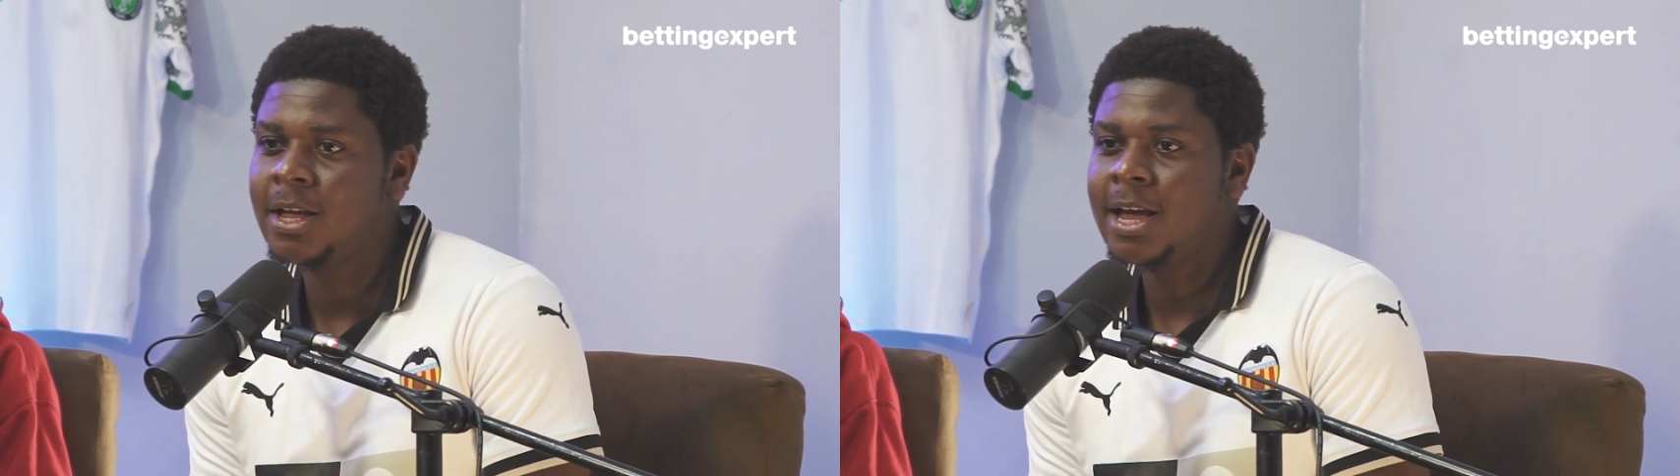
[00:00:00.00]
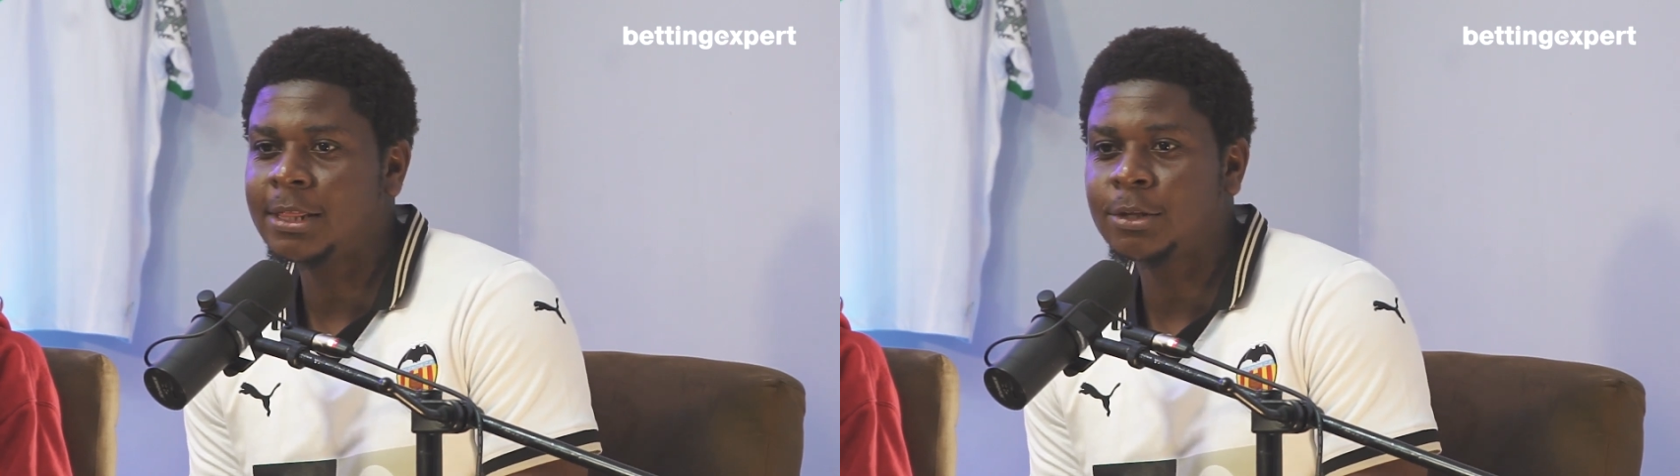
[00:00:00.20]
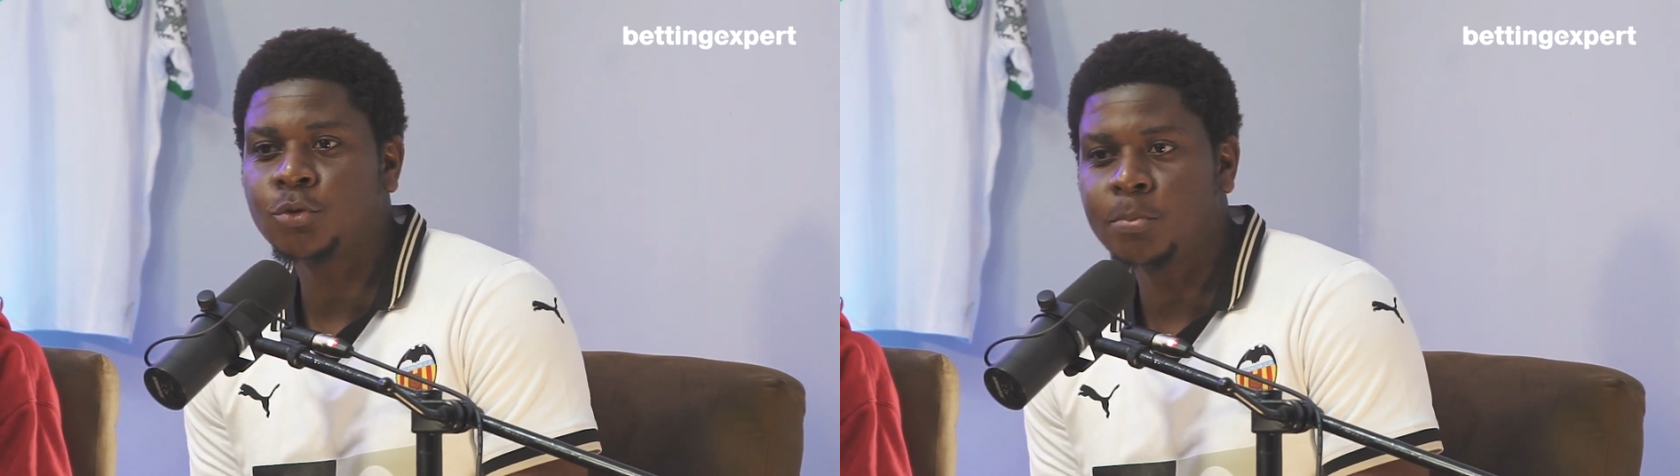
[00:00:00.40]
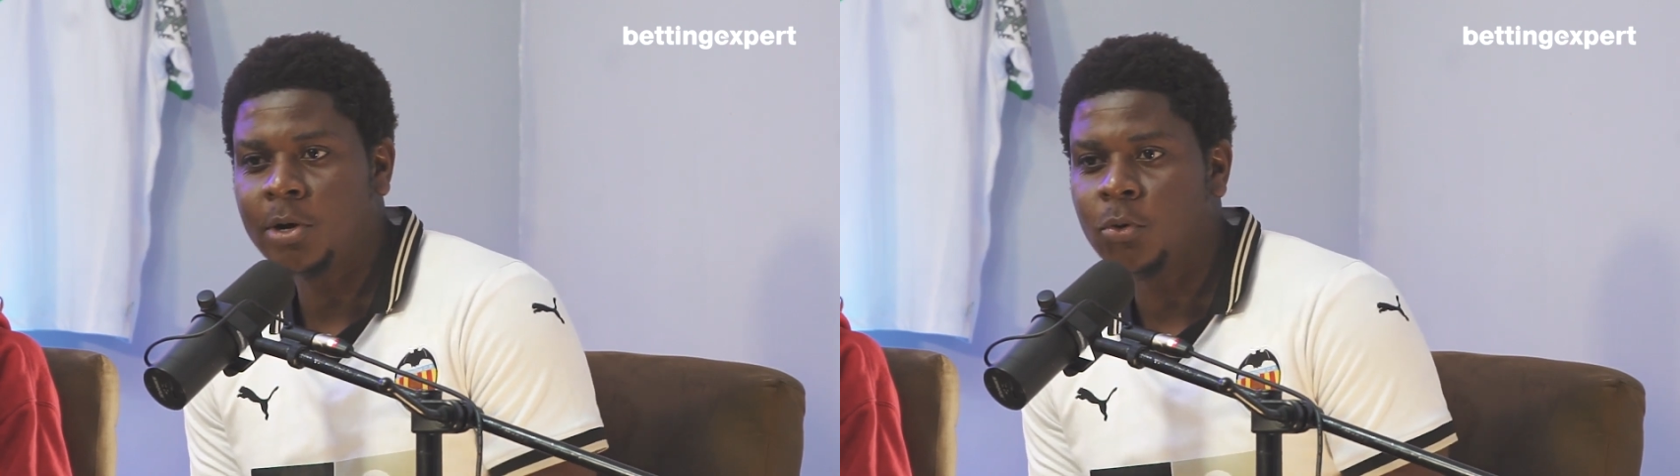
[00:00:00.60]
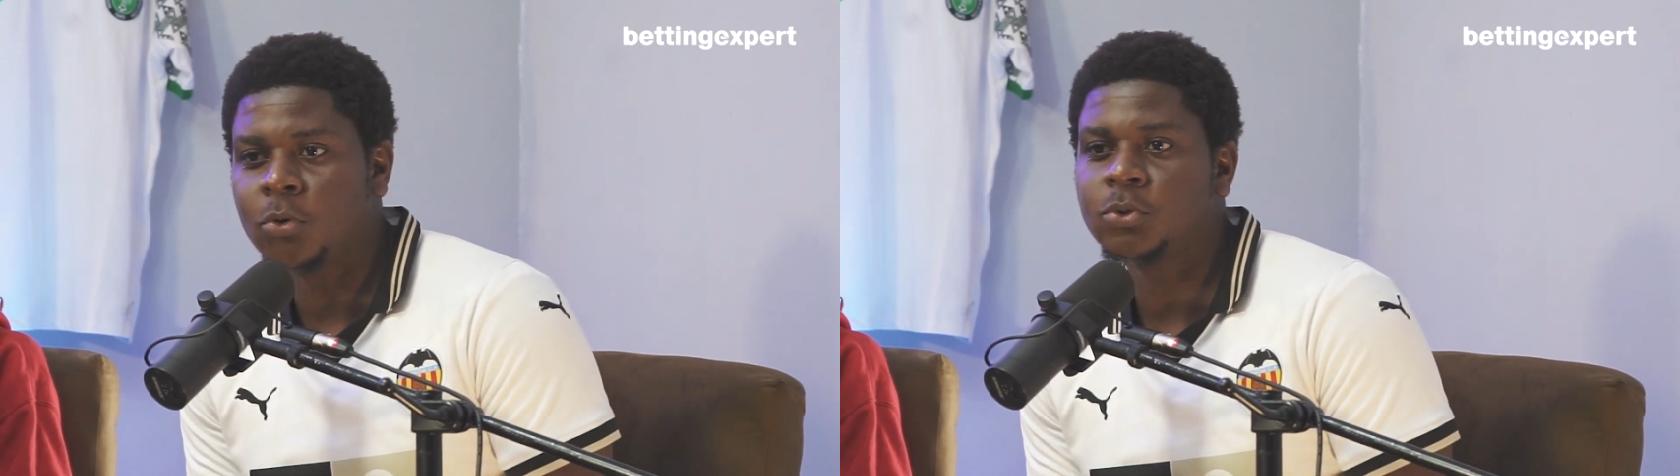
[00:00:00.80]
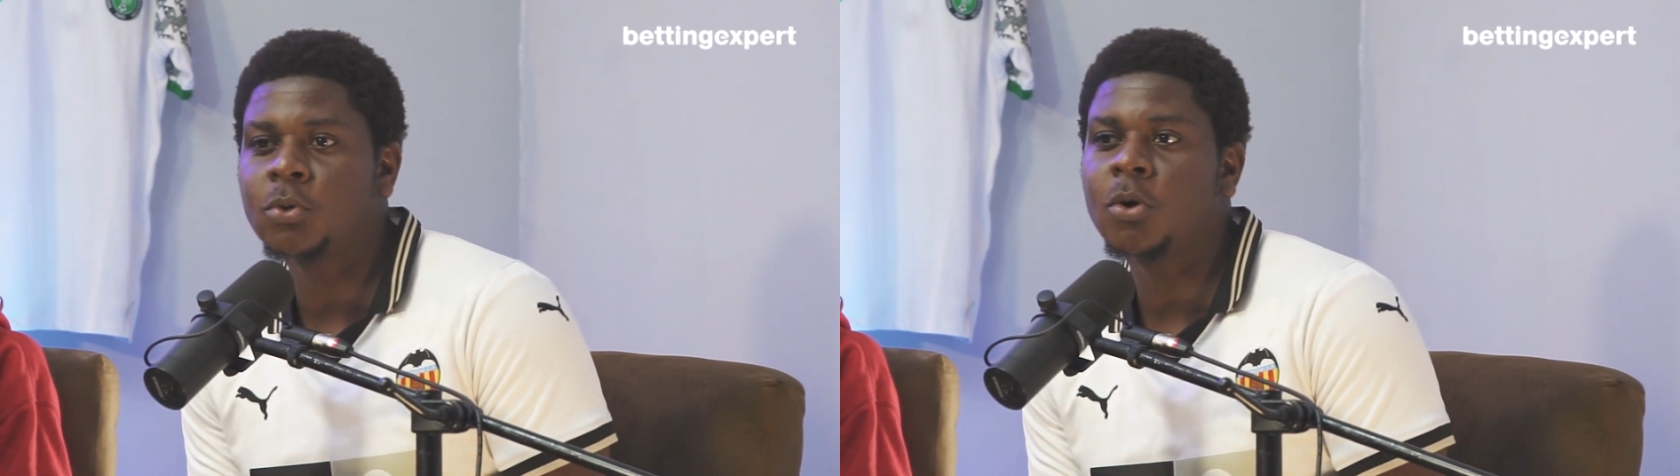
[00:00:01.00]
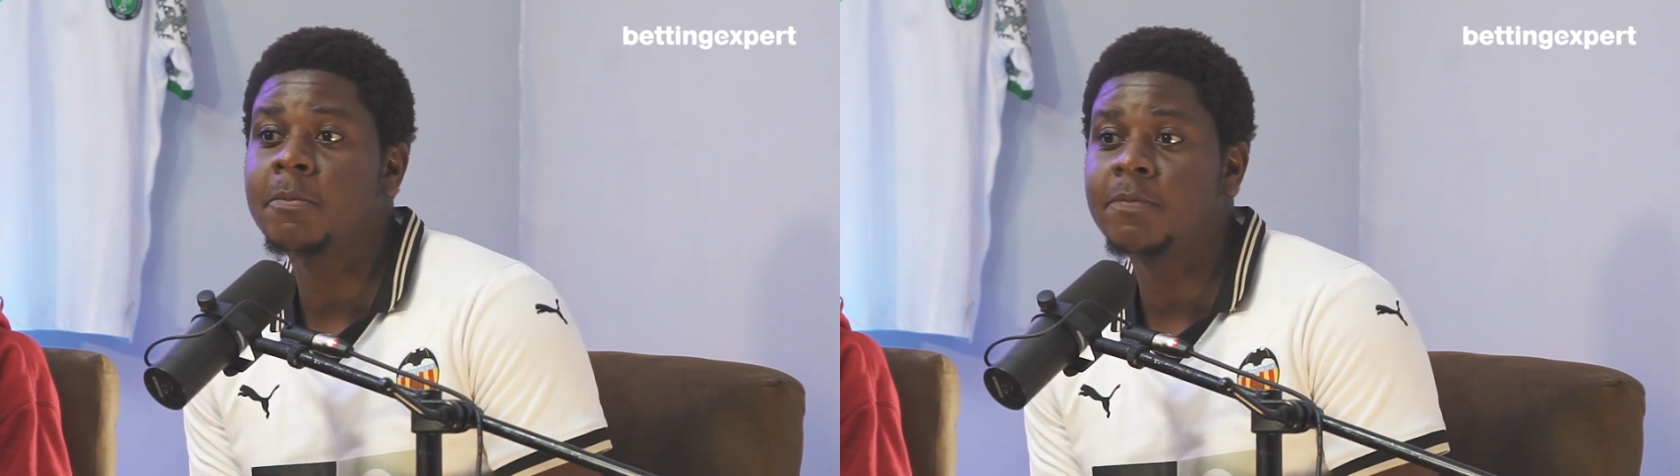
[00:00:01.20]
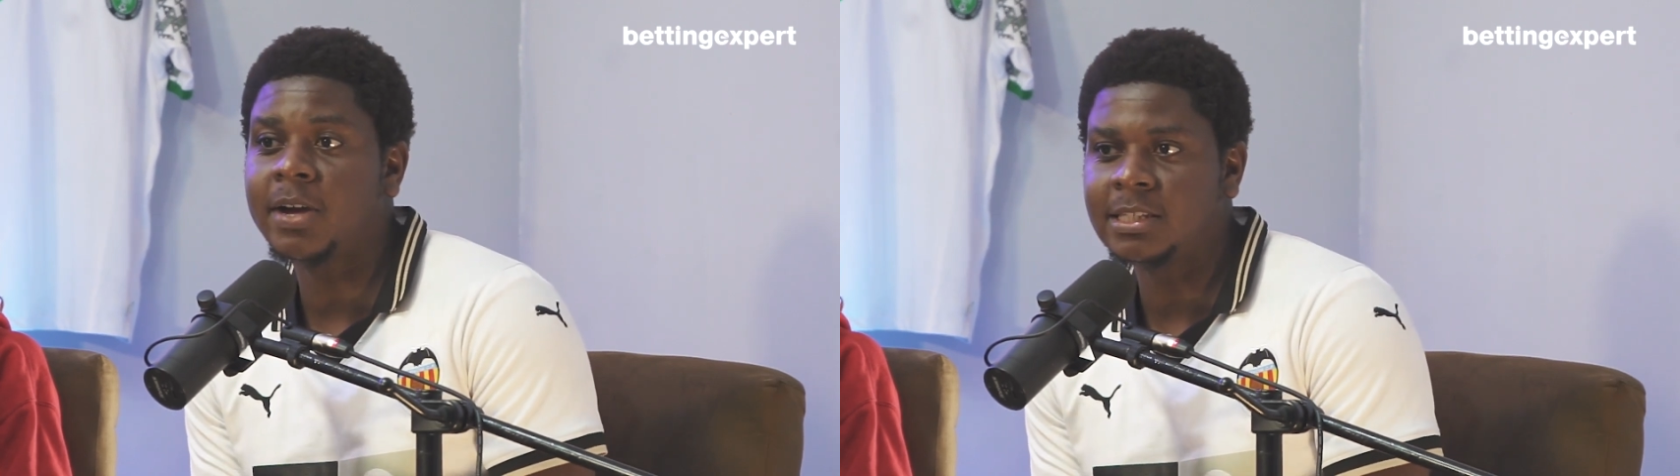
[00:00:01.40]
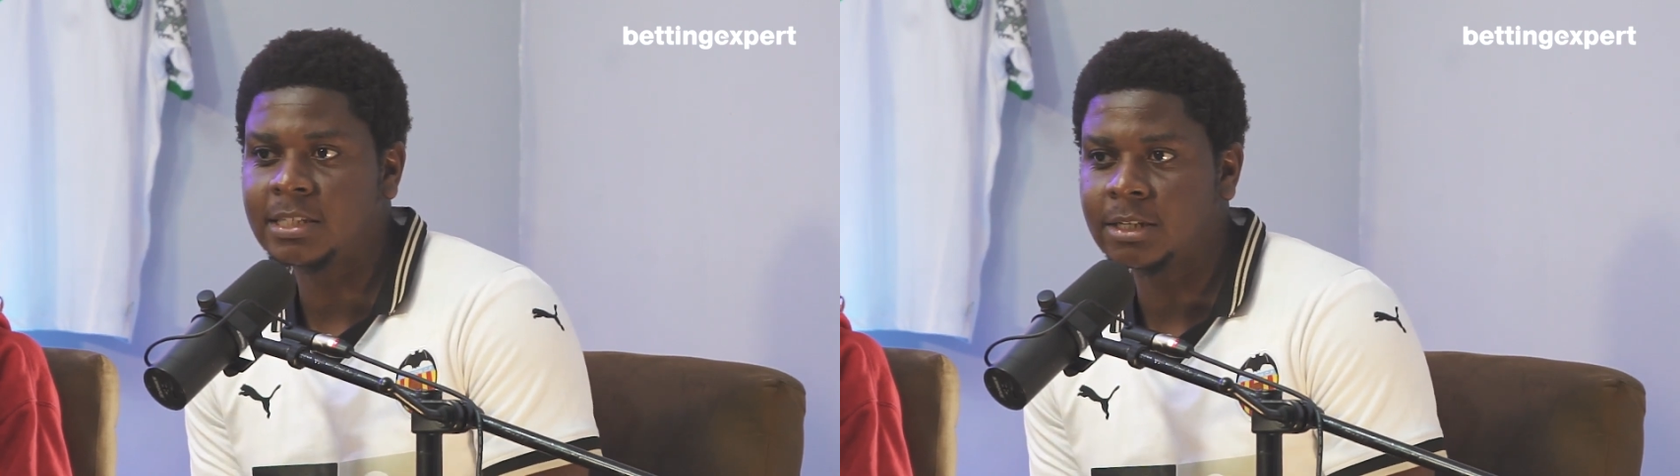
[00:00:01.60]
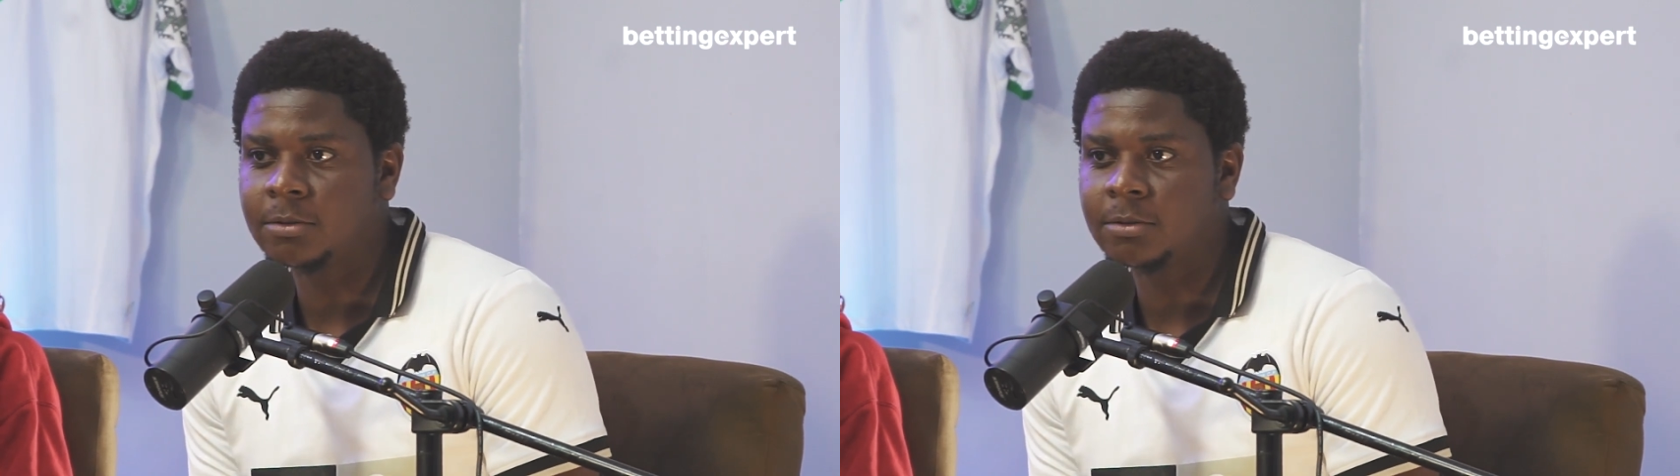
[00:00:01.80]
I think Roma will also come fighting.